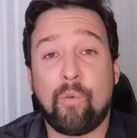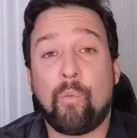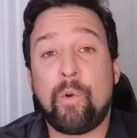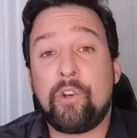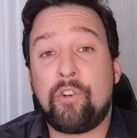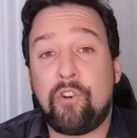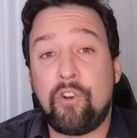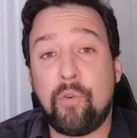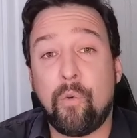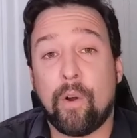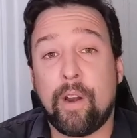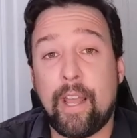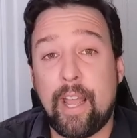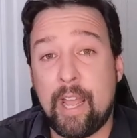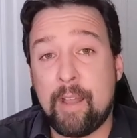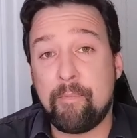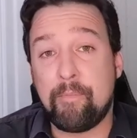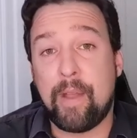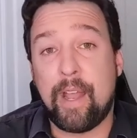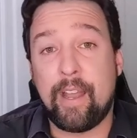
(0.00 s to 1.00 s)
we do want to
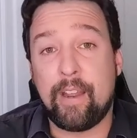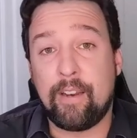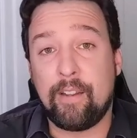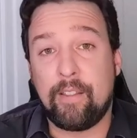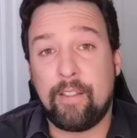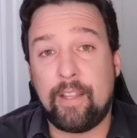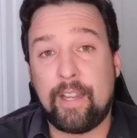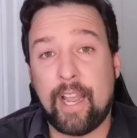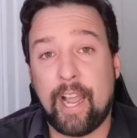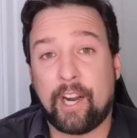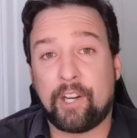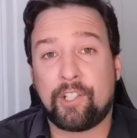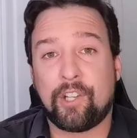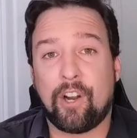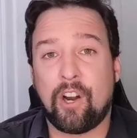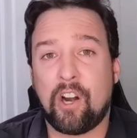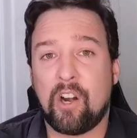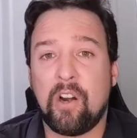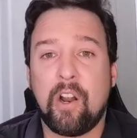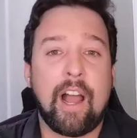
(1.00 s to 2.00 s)
embed the
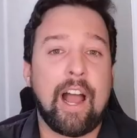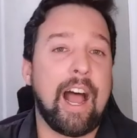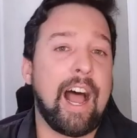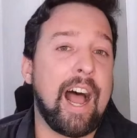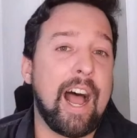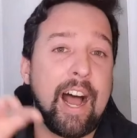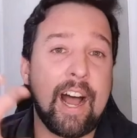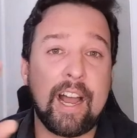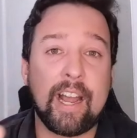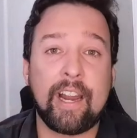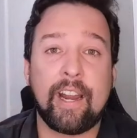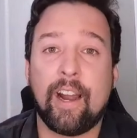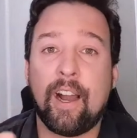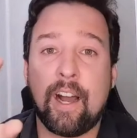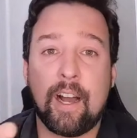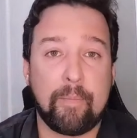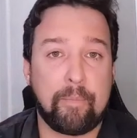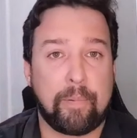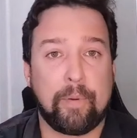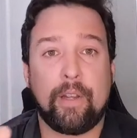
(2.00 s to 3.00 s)
XR high
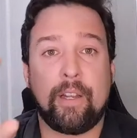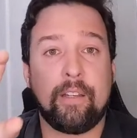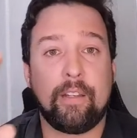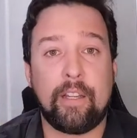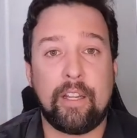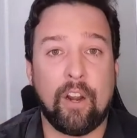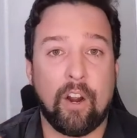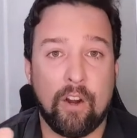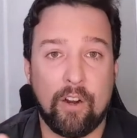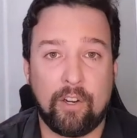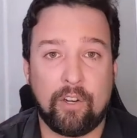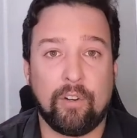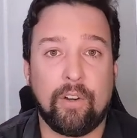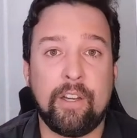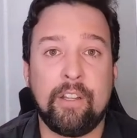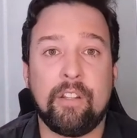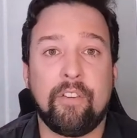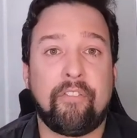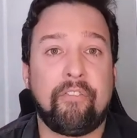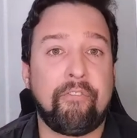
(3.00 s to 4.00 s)
up in the article,
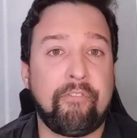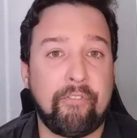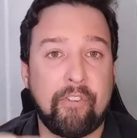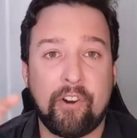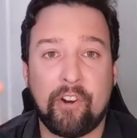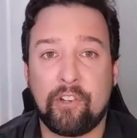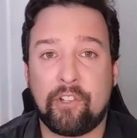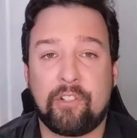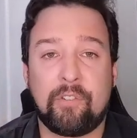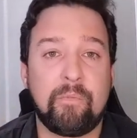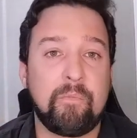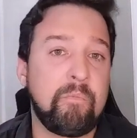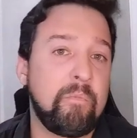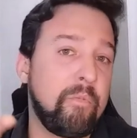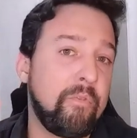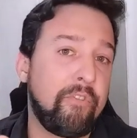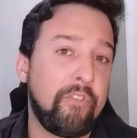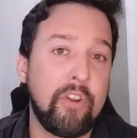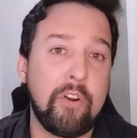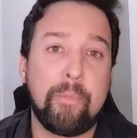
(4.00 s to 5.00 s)
in the first
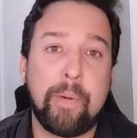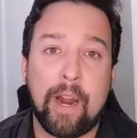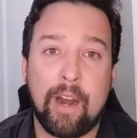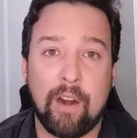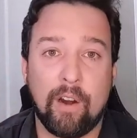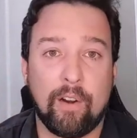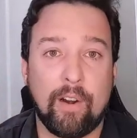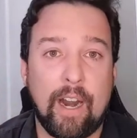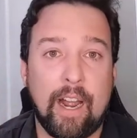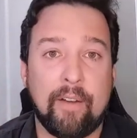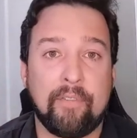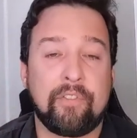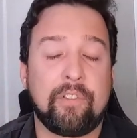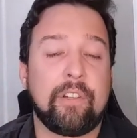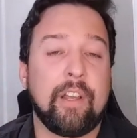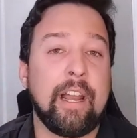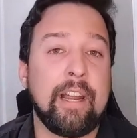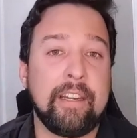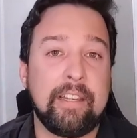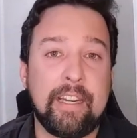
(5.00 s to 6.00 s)
few
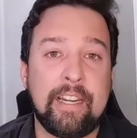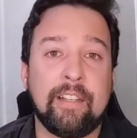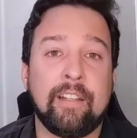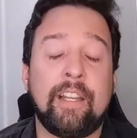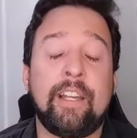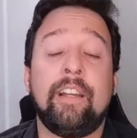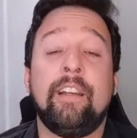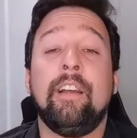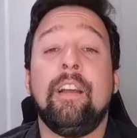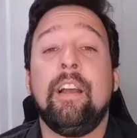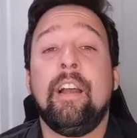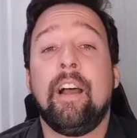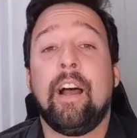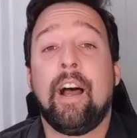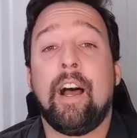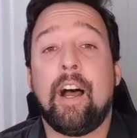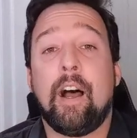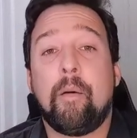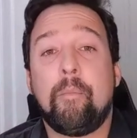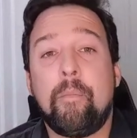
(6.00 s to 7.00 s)
paragraphs, ideally,
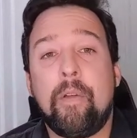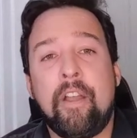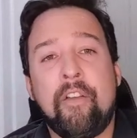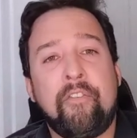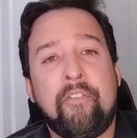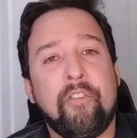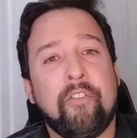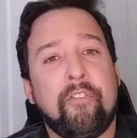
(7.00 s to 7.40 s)
um, if you're